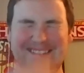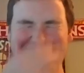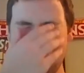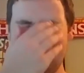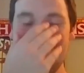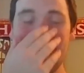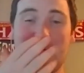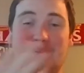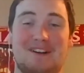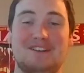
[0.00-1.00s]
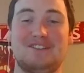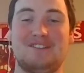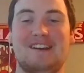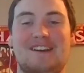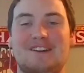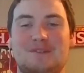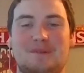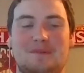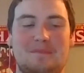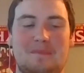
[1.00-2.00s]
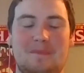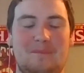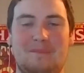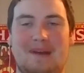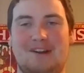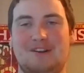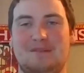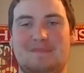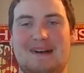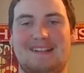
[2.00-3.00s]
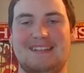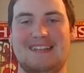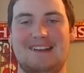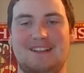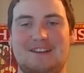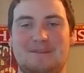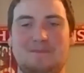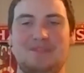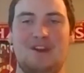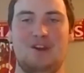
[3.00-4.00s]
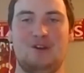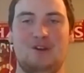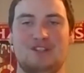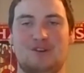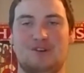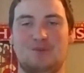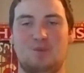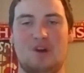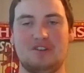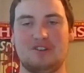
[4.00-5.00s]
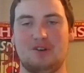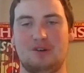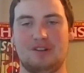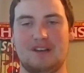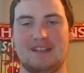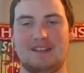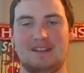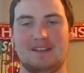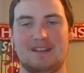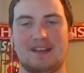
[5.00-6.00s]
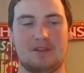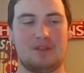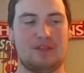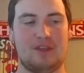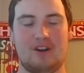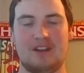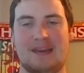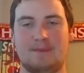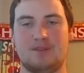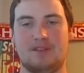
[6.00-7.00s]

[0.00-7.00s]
when our strikers were Mario Balotelli, who scored 1 goal in like 30 games for Liverpool,